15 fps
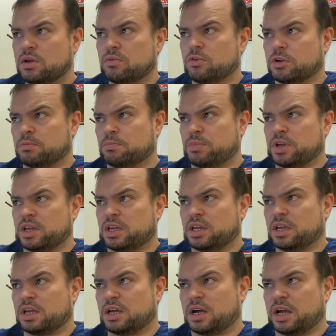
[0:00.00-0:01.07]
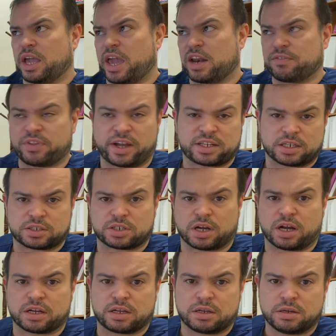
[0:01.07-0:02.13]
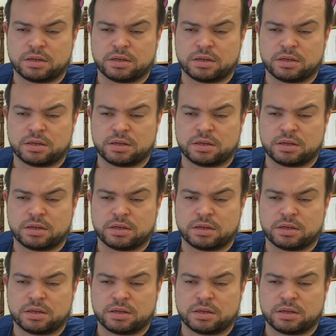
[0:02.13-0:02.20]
would be anaphylactic shock,